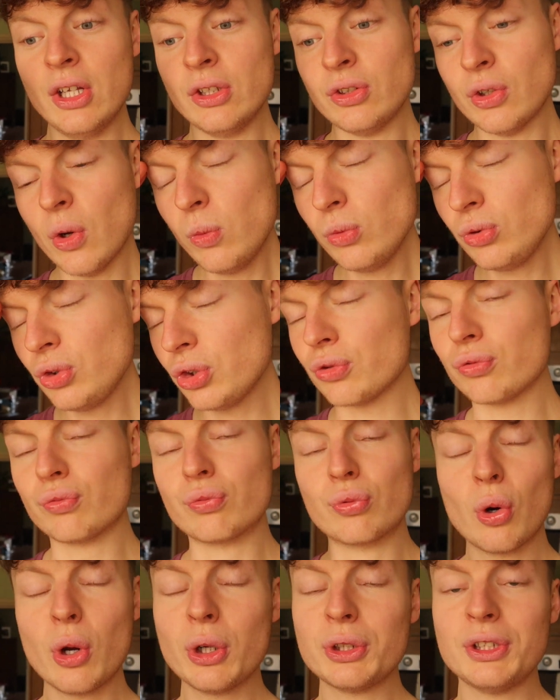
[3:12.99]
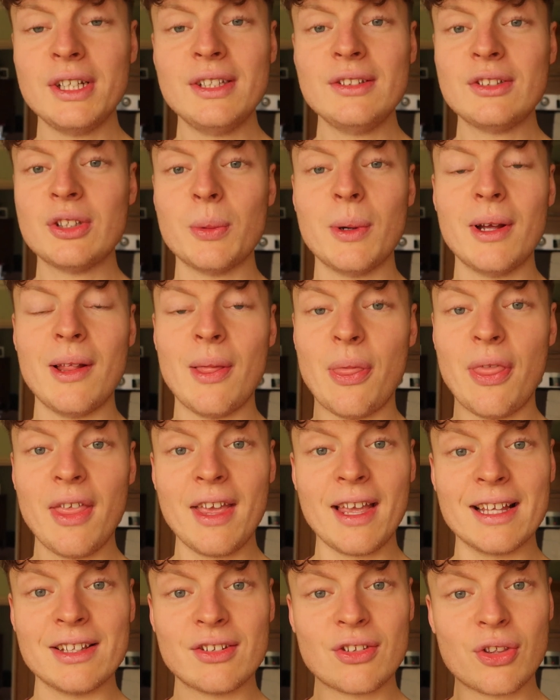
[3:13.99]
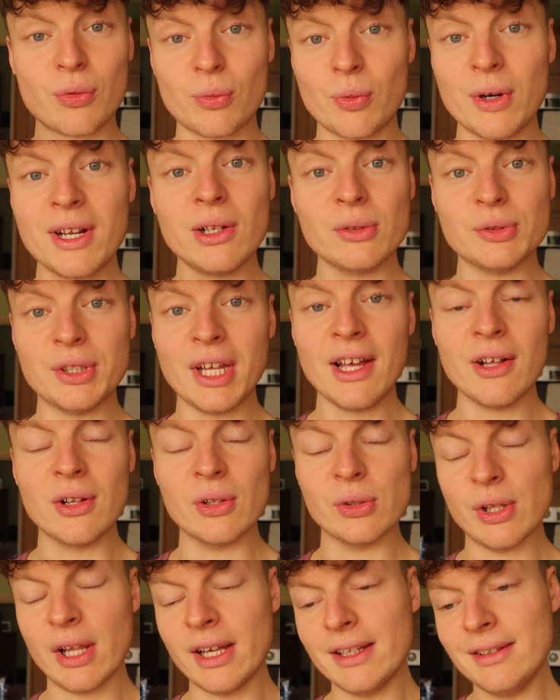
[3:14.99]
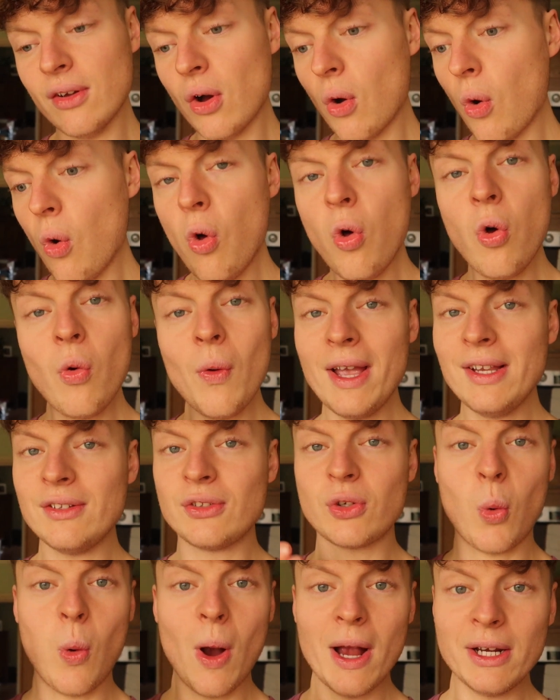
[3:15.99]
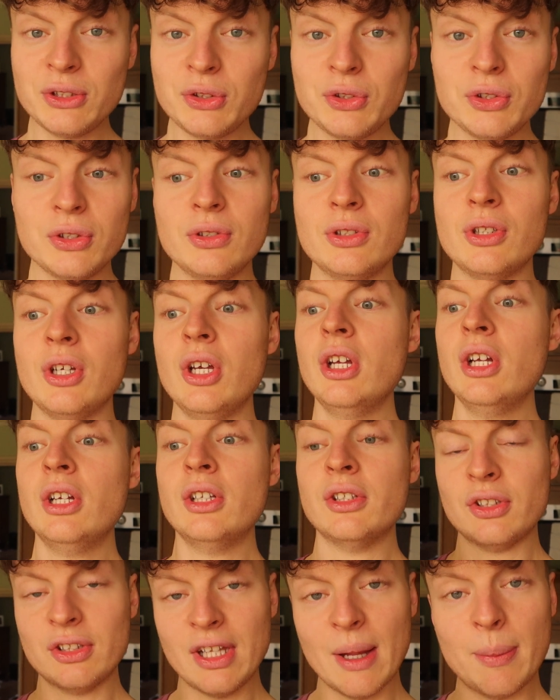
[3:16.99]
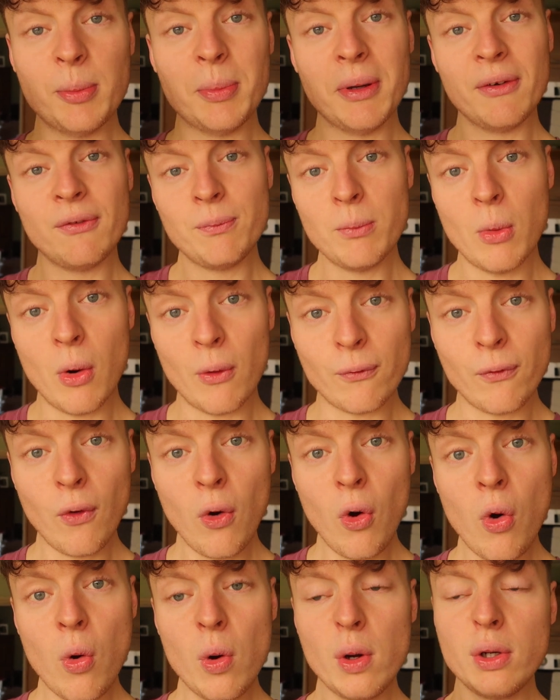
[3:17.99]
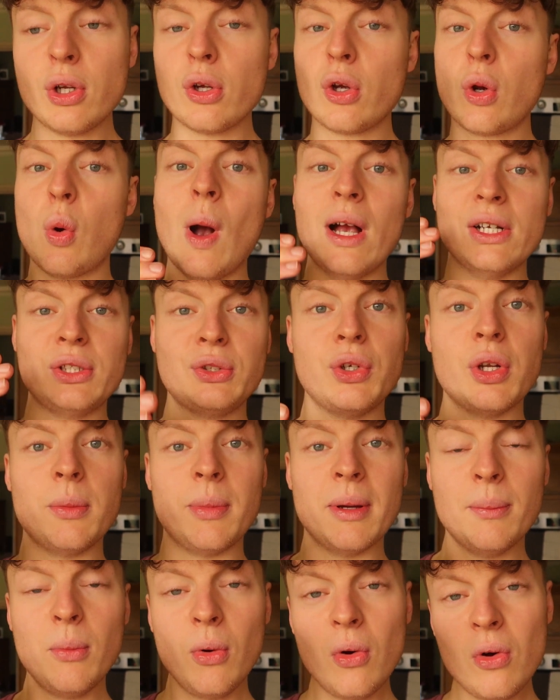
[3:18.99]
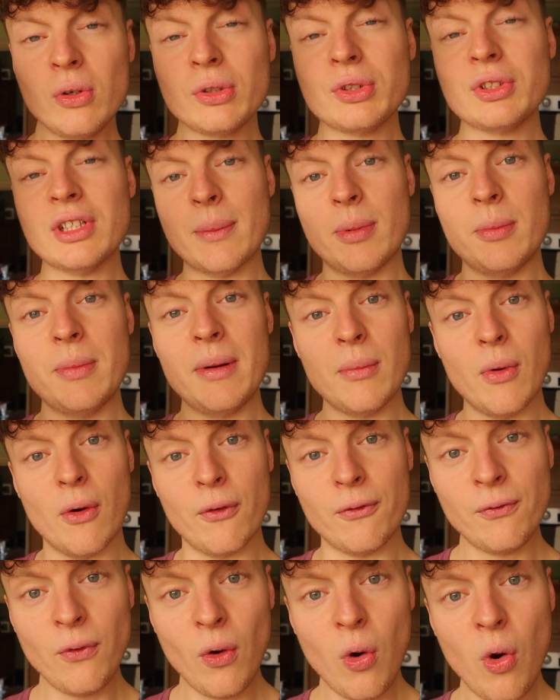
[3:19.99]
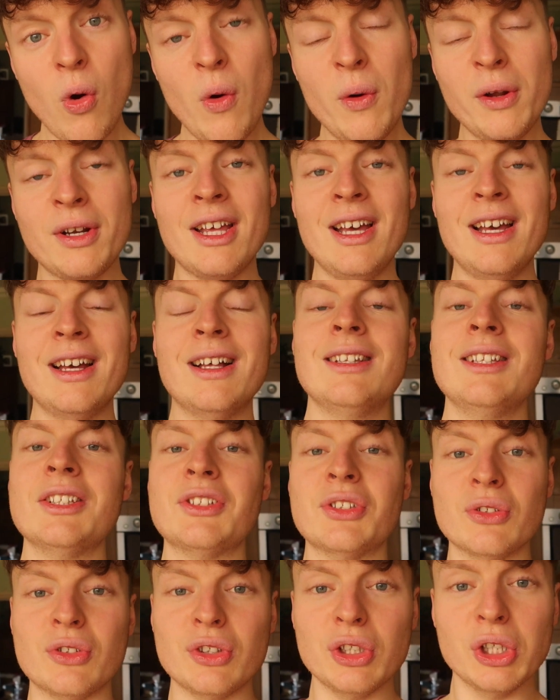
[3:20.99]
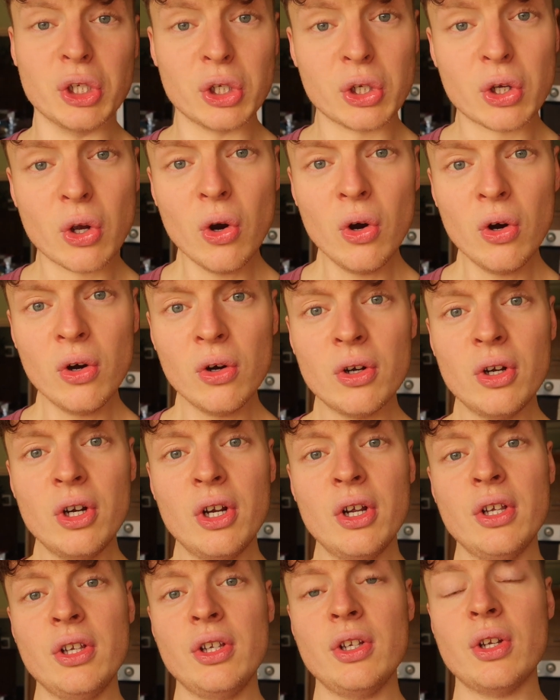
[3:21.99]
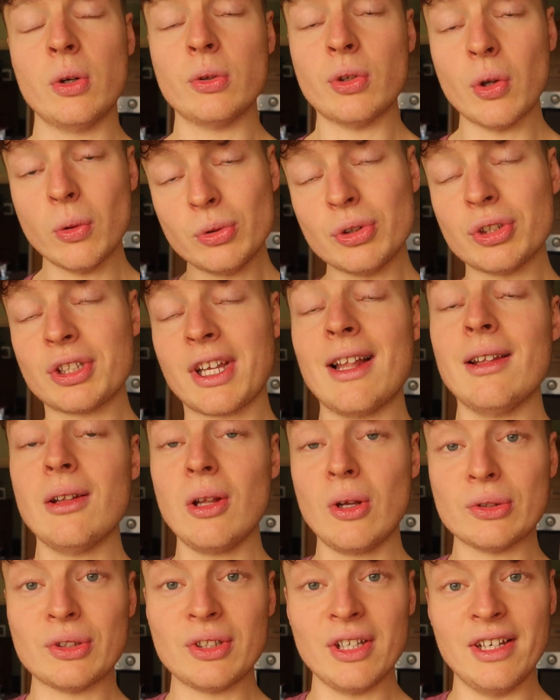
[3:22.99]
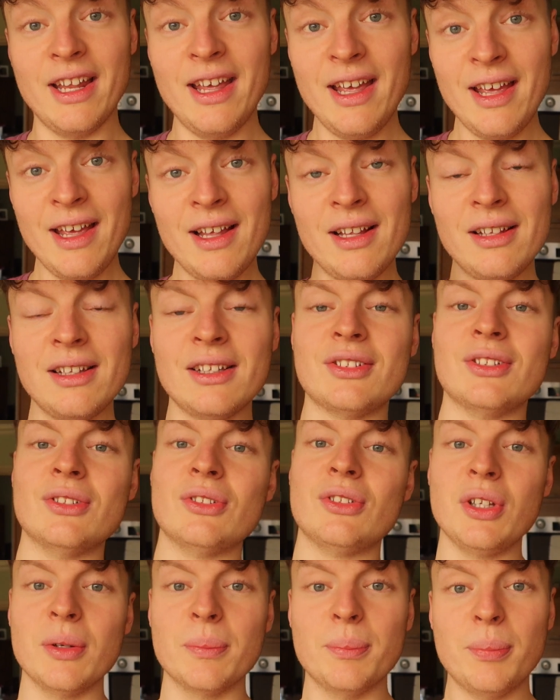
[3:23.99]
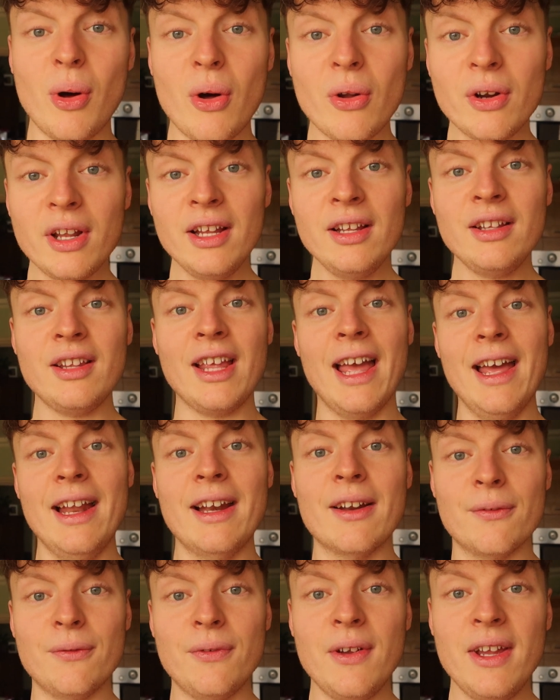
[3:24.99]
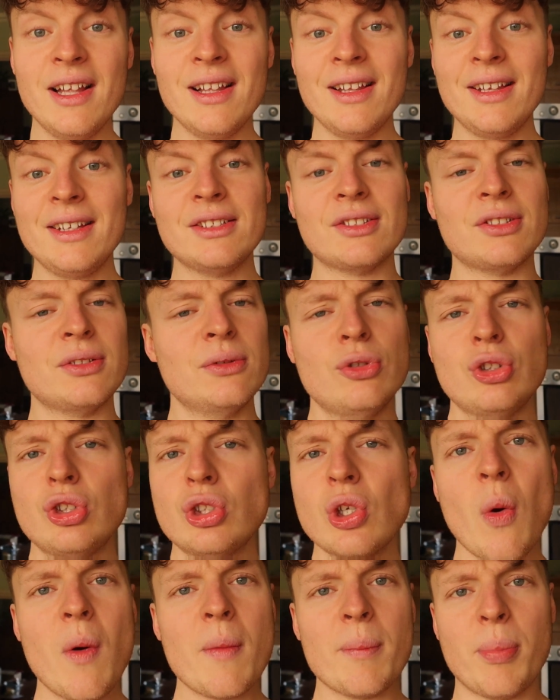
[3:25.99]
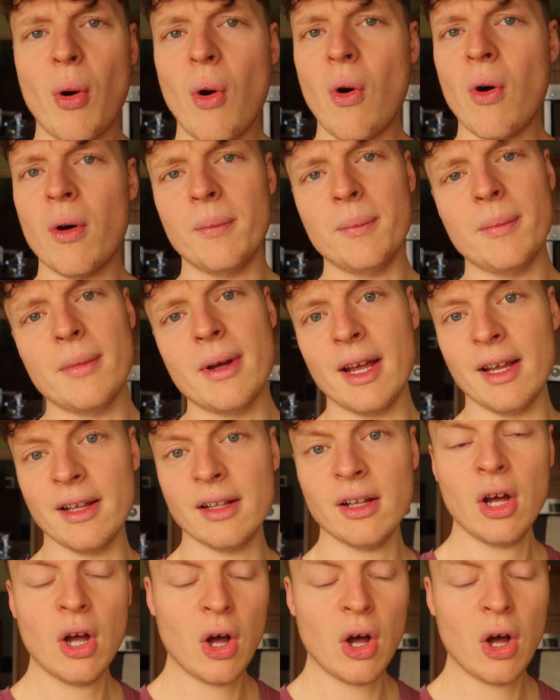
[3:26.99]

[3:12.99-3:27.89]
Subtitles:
Don't just rush into it and think it's the real deal. Like, always question, step a bit more forward, question a bit more, step a bit more forward, listen to your gut. You know, don't just get lost in here, listen to your body, your inner feelings. So important, mate.